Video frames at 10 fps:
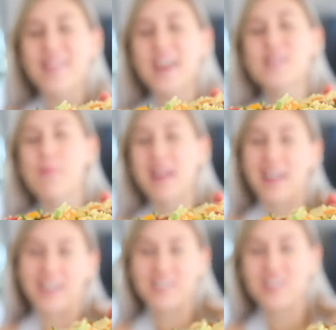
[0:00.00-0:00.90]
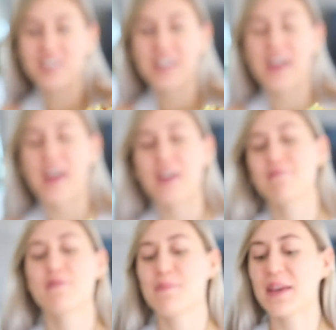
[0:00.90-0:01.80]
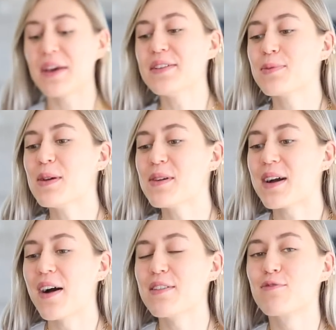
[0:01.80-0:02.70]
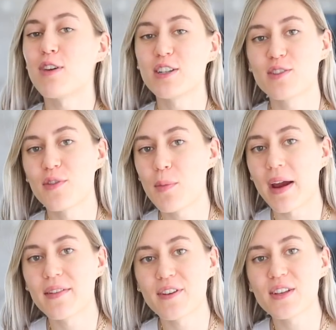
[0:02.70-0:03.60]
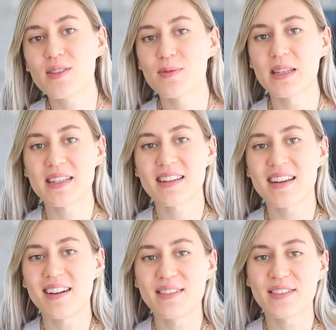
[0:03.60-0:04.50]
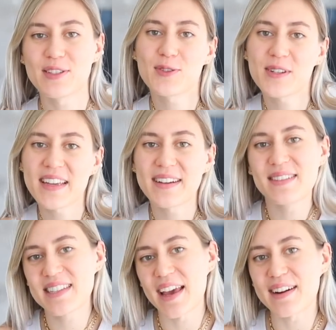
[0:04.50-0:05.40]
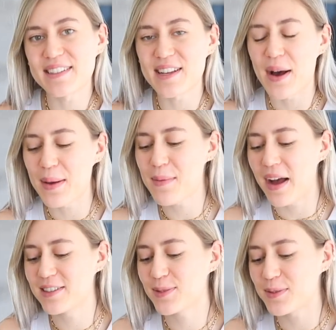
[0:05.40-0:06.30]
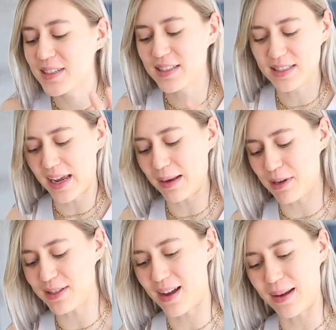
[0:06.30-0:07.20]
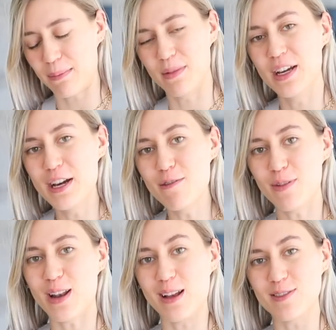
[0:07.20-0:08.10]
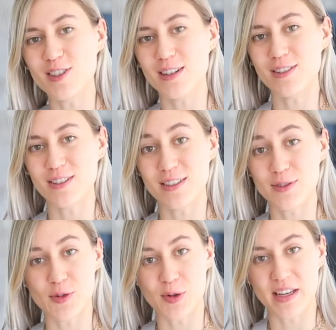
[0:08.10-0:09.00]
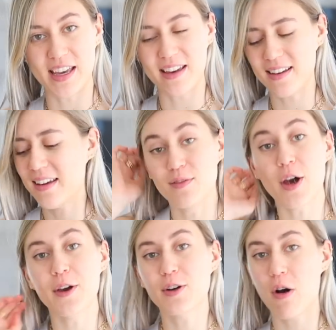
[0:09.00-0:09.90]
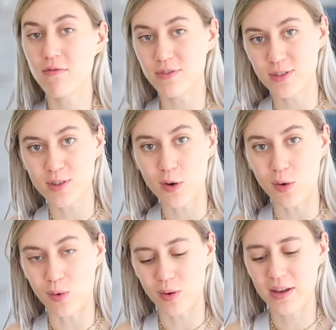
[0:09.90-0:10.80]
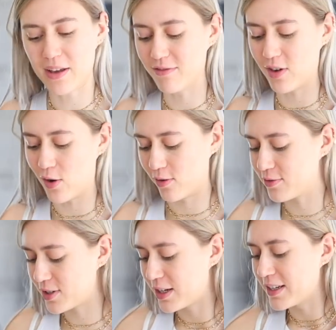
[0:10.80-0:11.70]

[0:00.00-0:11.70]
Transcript: That's my lunch. Because we were kind of rushed for breakfast, we didn't kind of enjoy it or take our time. I just wanted to take my time for lunch and just enjoy it. No conference call involved.